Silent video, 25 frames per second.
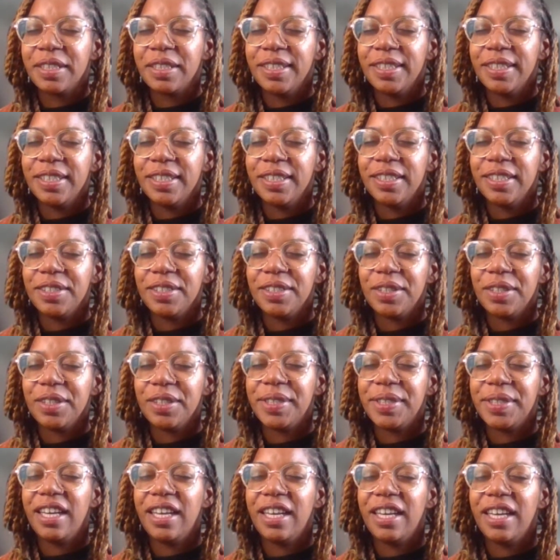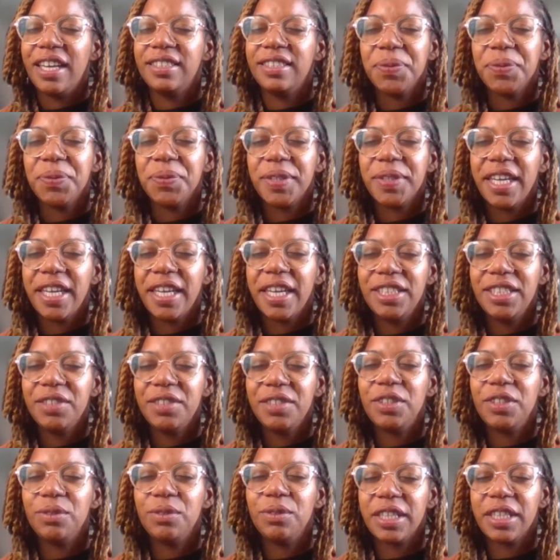So in that sense, we're kind of
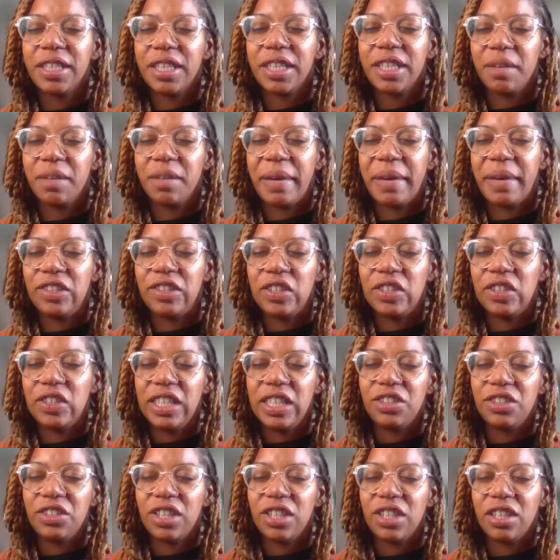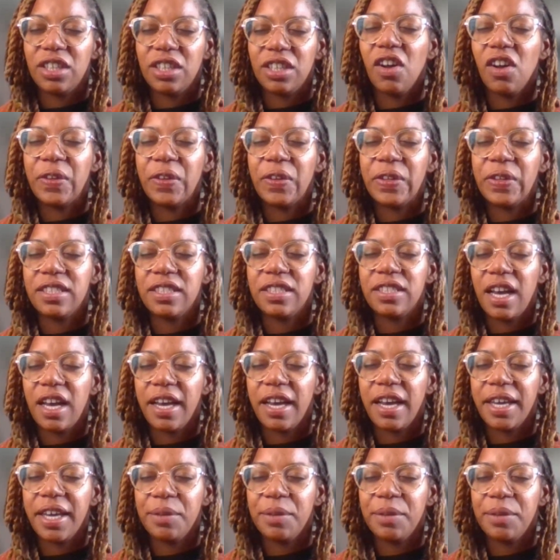using our imagination all the
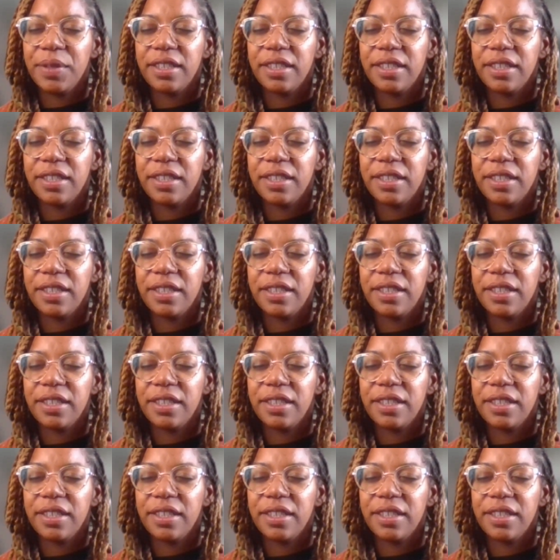time.